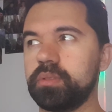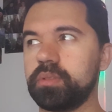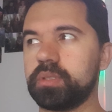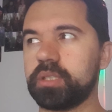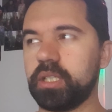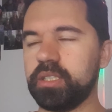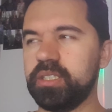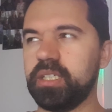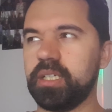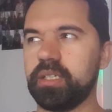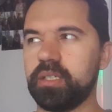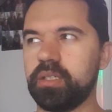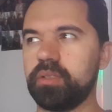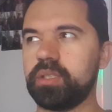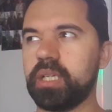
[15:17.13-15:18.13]
so
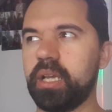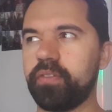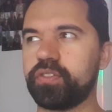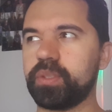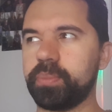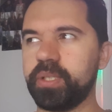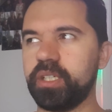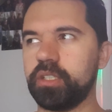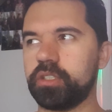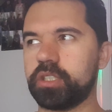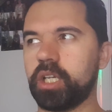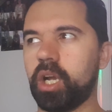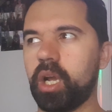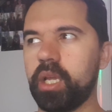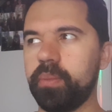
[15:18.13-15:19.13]
yeah, it'd have to be a
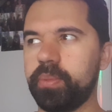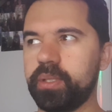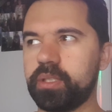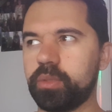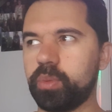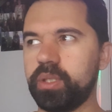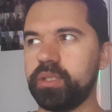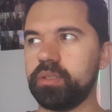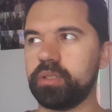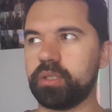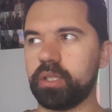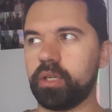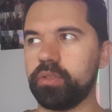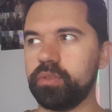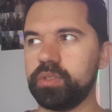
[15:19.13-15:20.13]
tie between
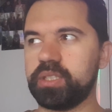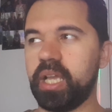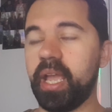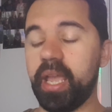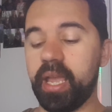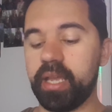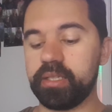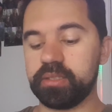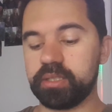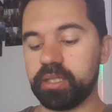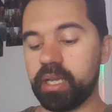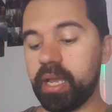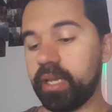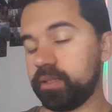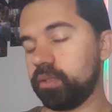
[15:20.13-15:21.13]
those, and
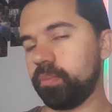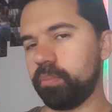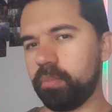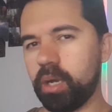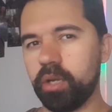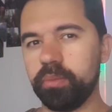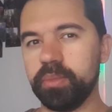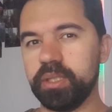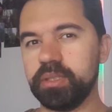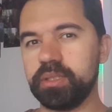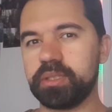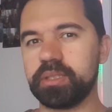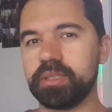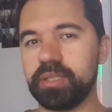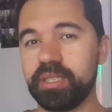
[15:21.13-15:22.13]
at the
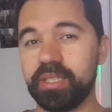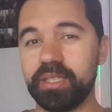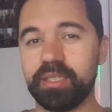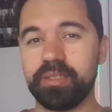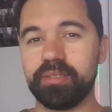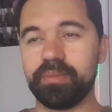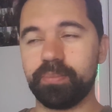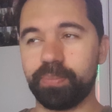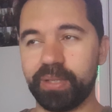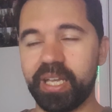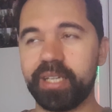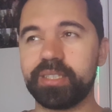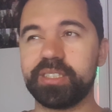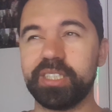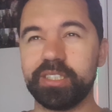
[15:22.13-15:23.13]
moment,
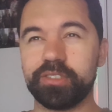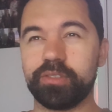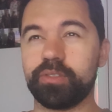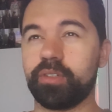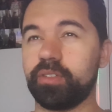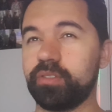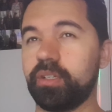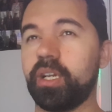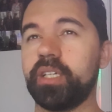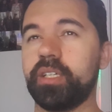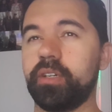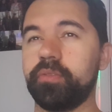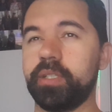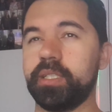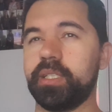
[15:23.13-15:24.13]
Black Desert Online I
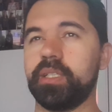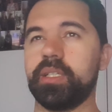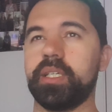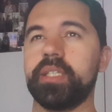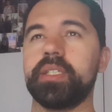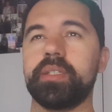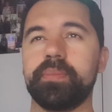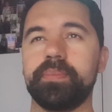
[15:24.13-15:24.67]
really like.